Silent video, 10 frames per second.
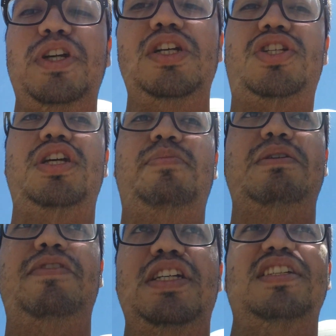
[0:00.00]
free, cheap,
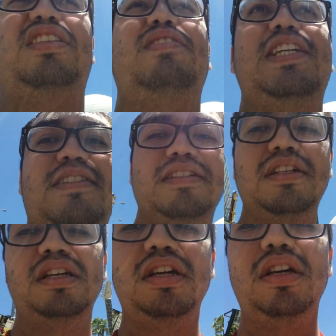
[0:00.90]
and fast activities.
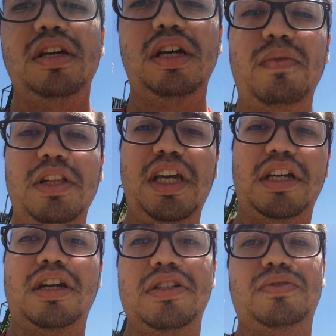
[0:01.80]
And well,
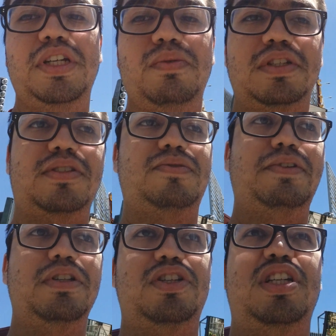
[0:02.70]
yeah, Cars 3 was fairly